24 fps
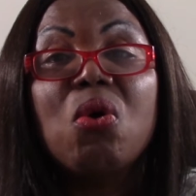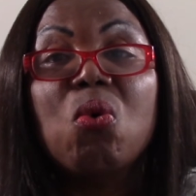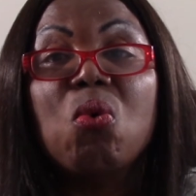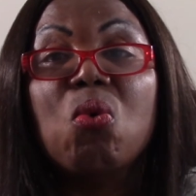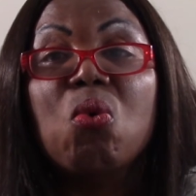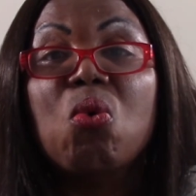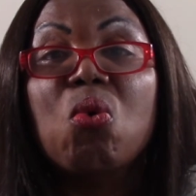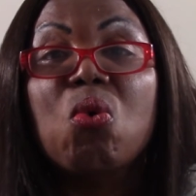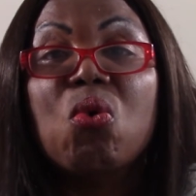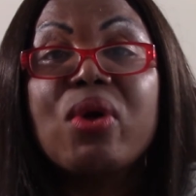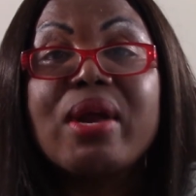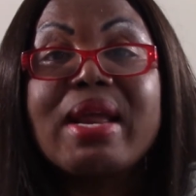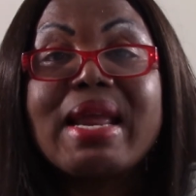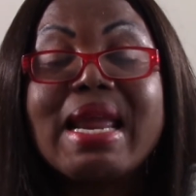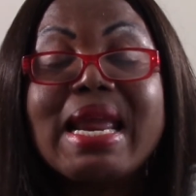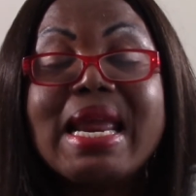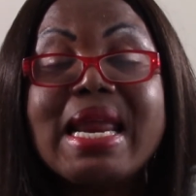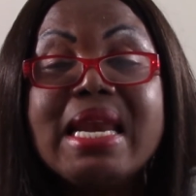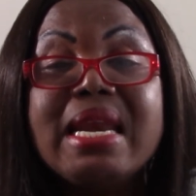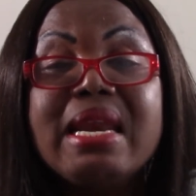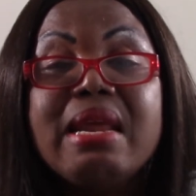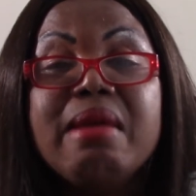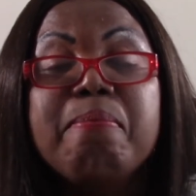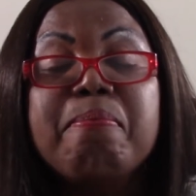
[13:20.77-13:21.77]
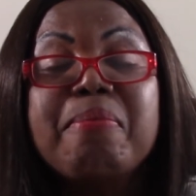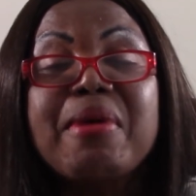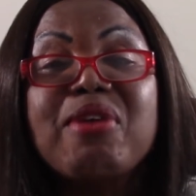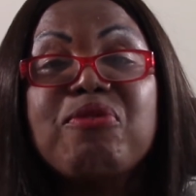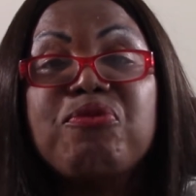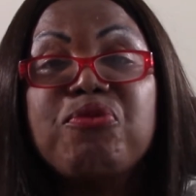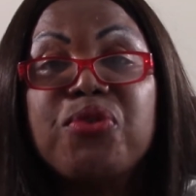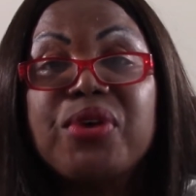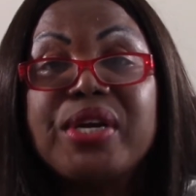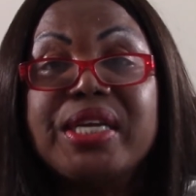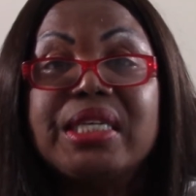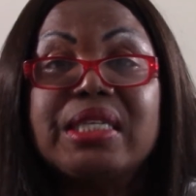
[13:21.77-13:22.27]
or any
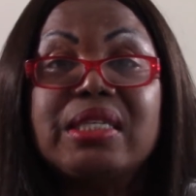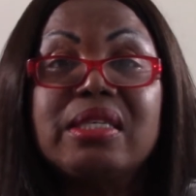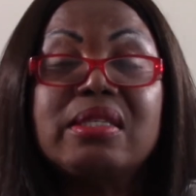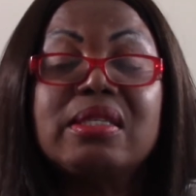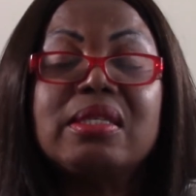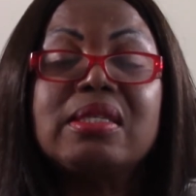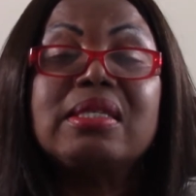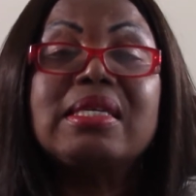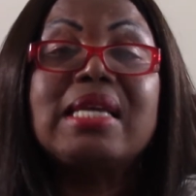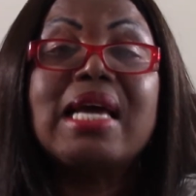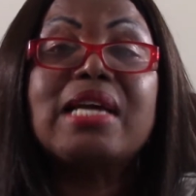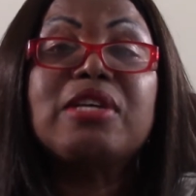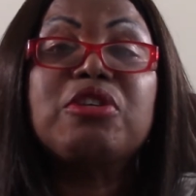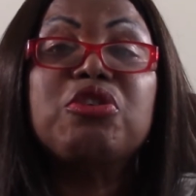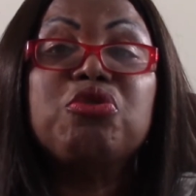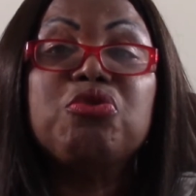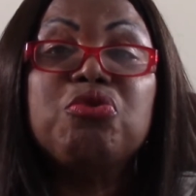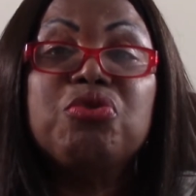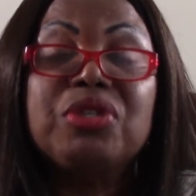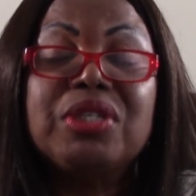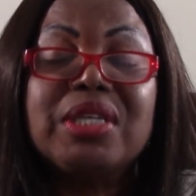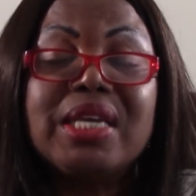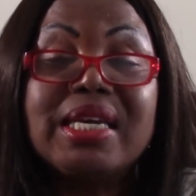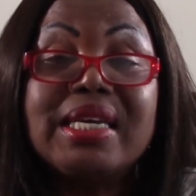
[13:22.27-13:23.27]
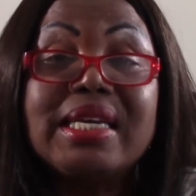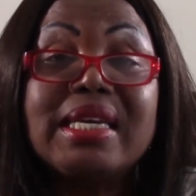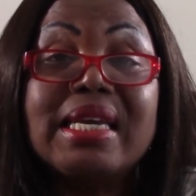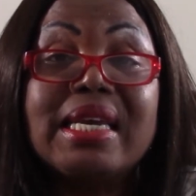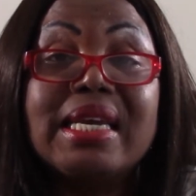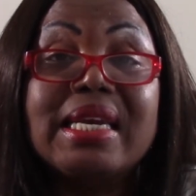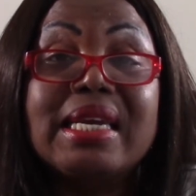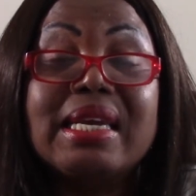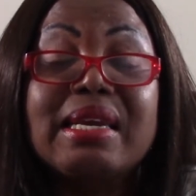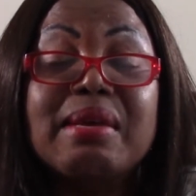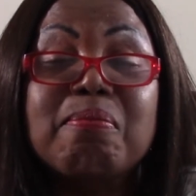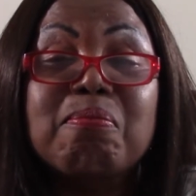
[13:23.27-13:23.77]
beverages that you take
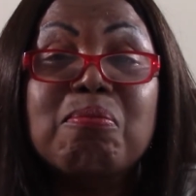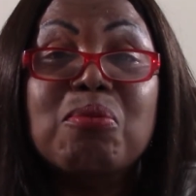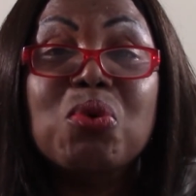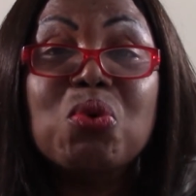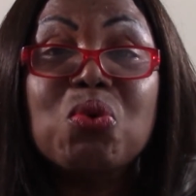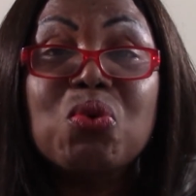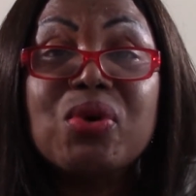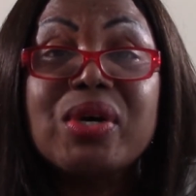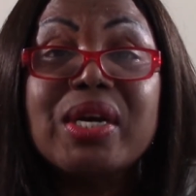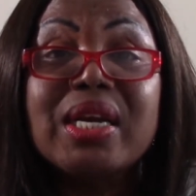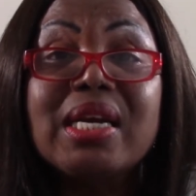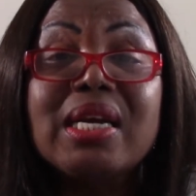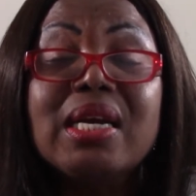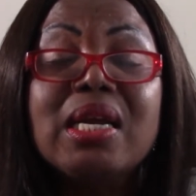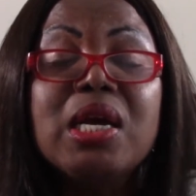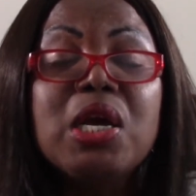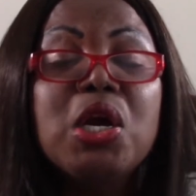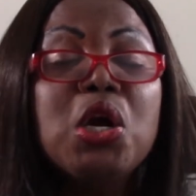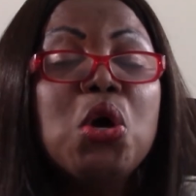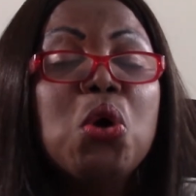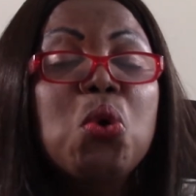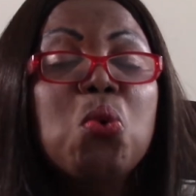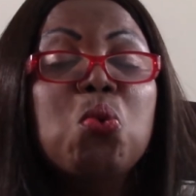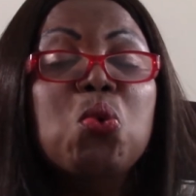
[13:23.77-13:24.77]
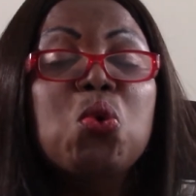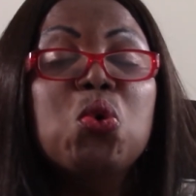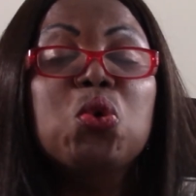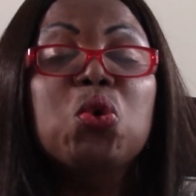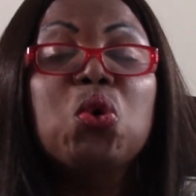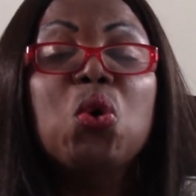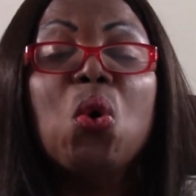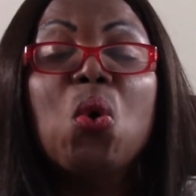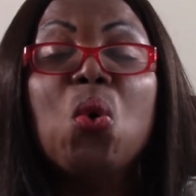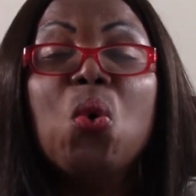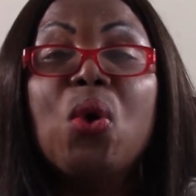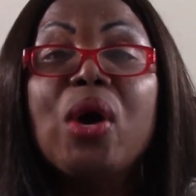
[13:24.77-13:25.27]
in the morning will
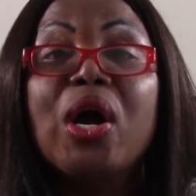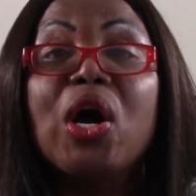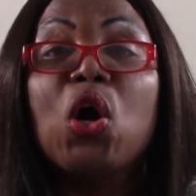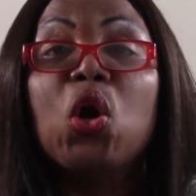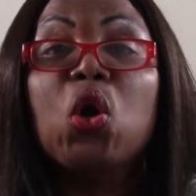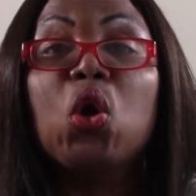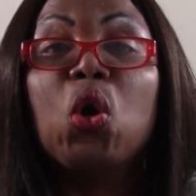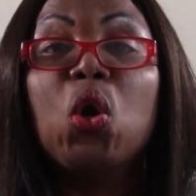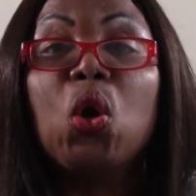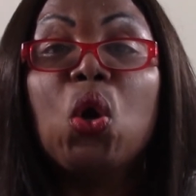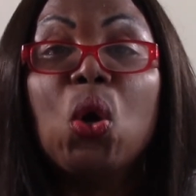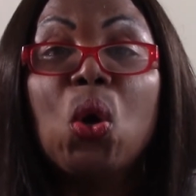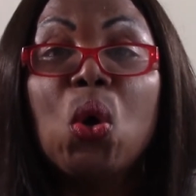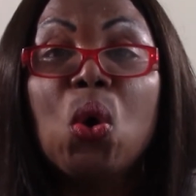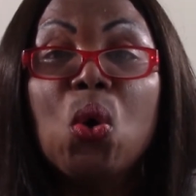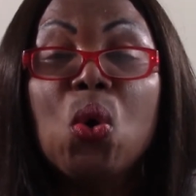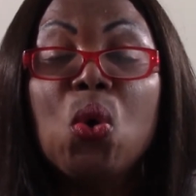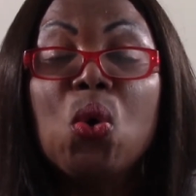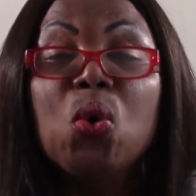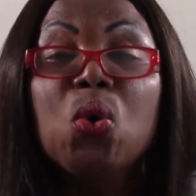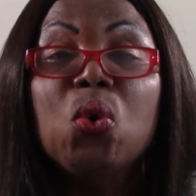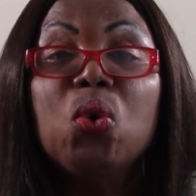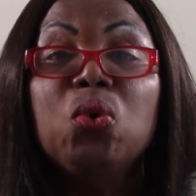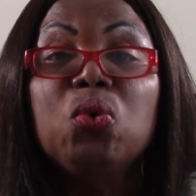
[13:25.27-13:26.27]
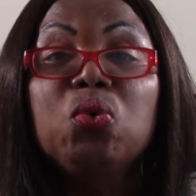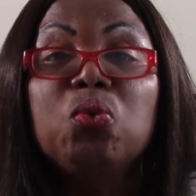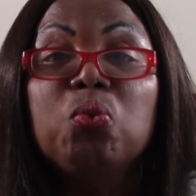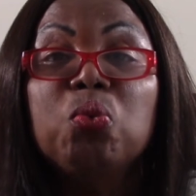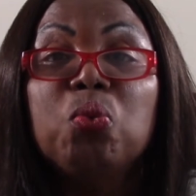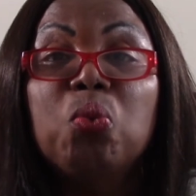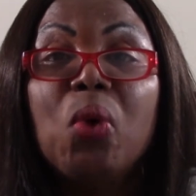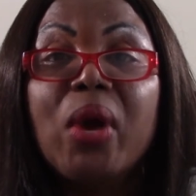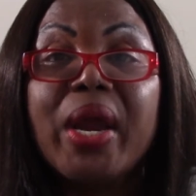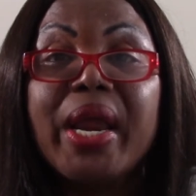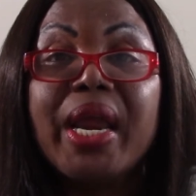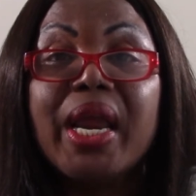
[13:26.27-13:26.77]
go a long
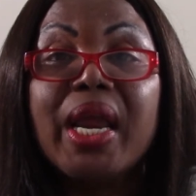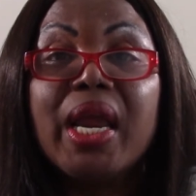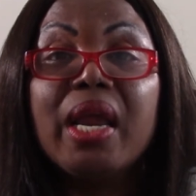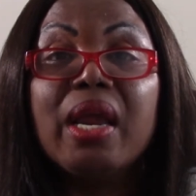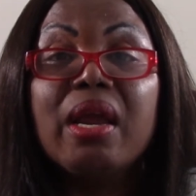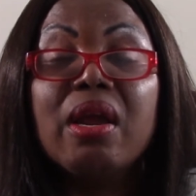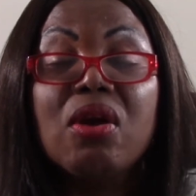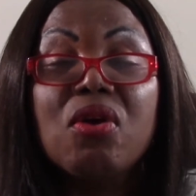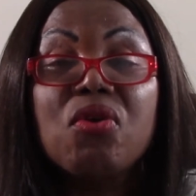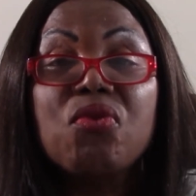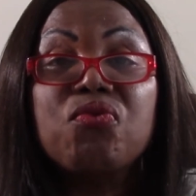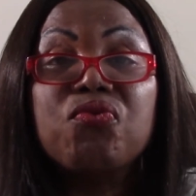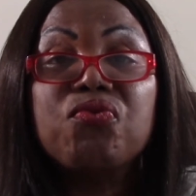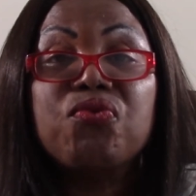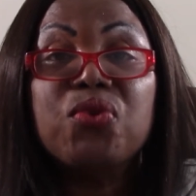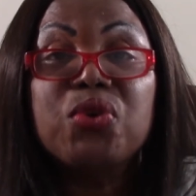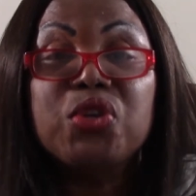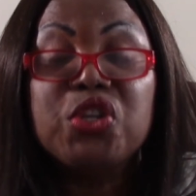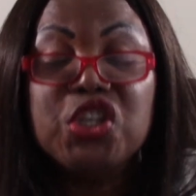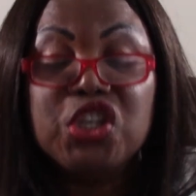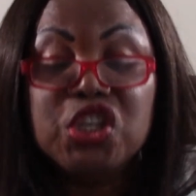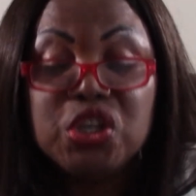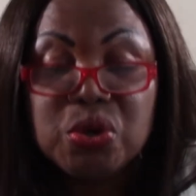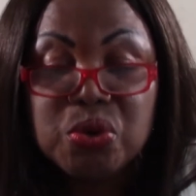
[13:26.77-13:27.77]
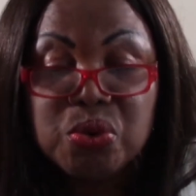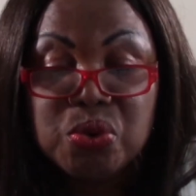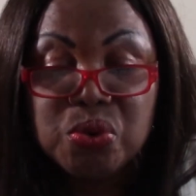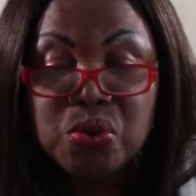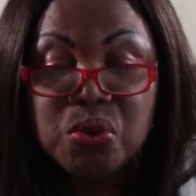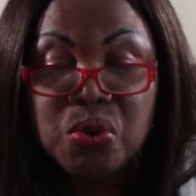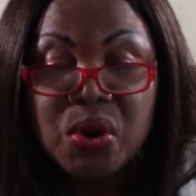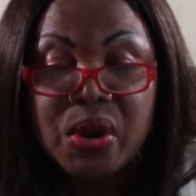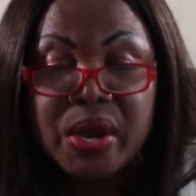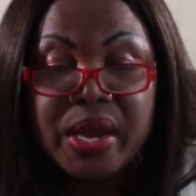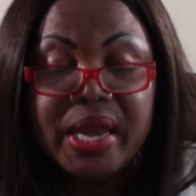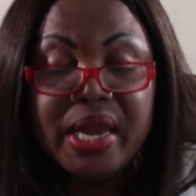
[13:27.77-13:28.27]
way for
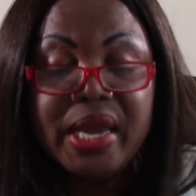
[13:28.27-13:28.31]
you.